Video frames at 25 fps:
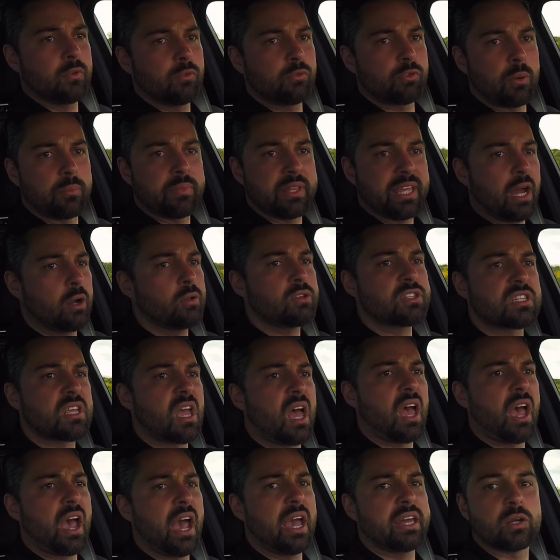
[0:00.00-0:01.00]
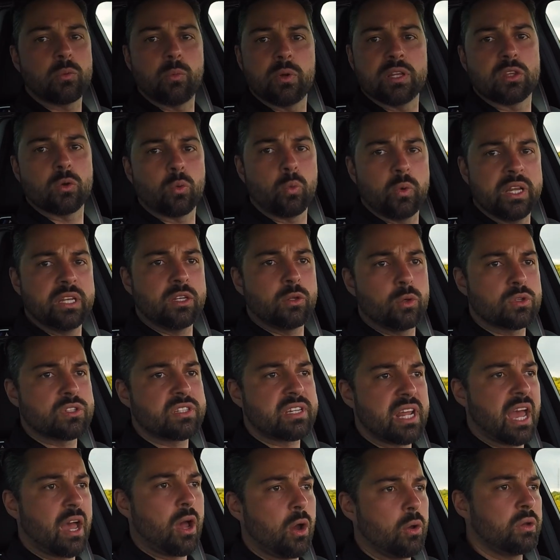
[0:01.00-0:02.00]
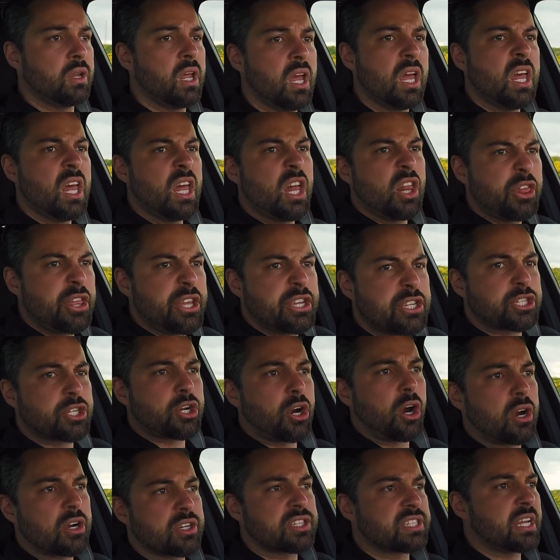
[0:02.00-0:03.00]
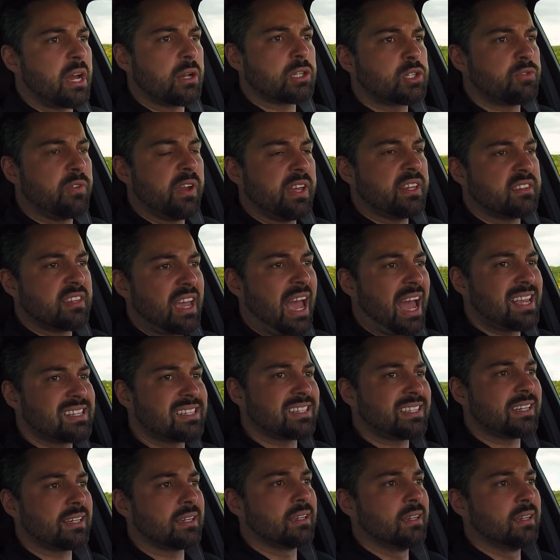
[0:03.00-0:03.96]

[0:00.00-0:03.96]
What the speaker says: From the outside and with the windows down, this car sounds fantastic.